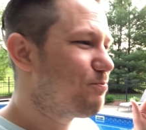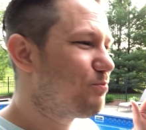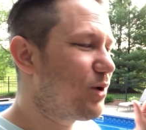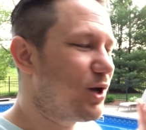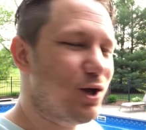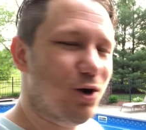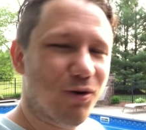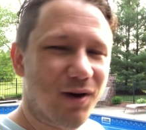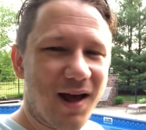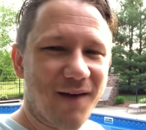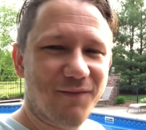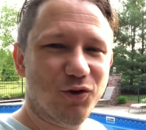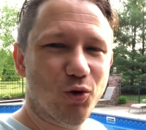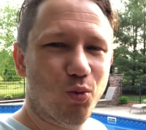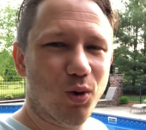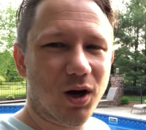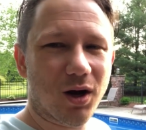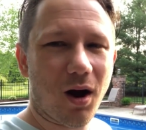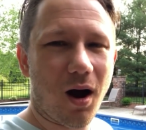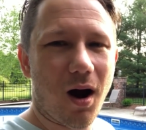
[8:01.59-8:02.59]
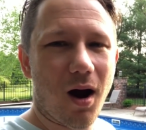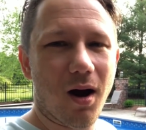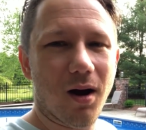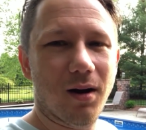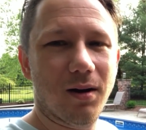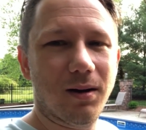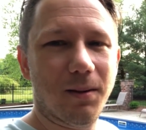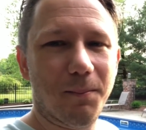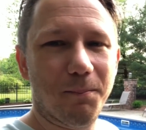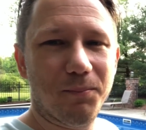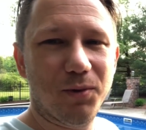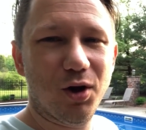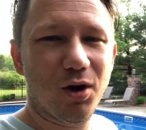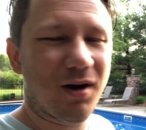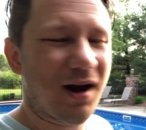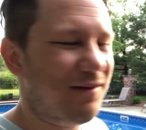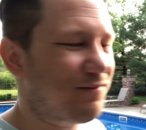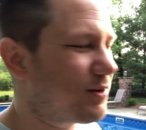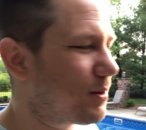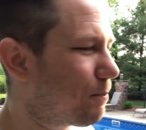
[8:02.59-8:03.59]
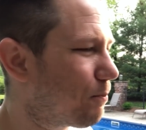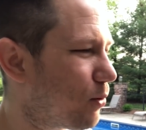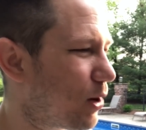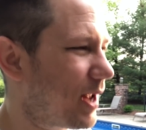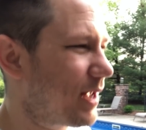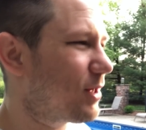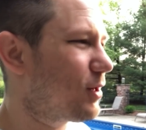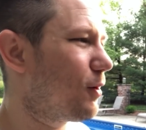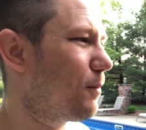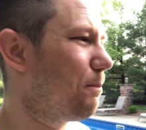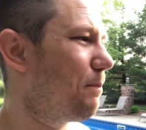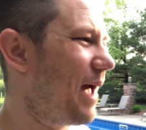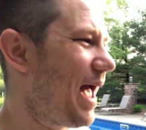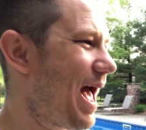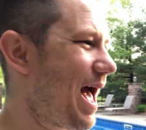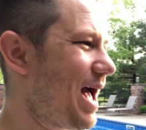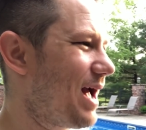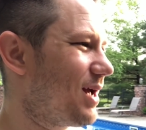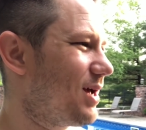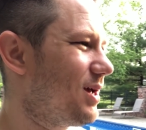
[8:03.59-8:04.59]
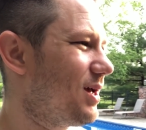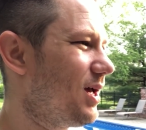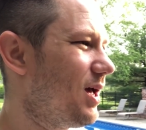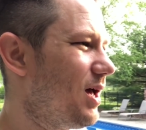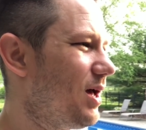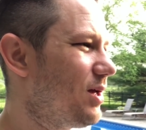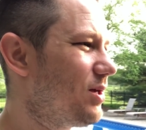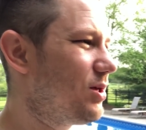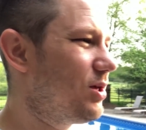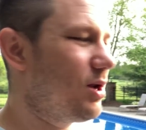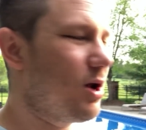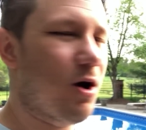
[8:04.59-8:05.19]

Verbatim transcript: But you don't have to work hard. You don't have to break your back. You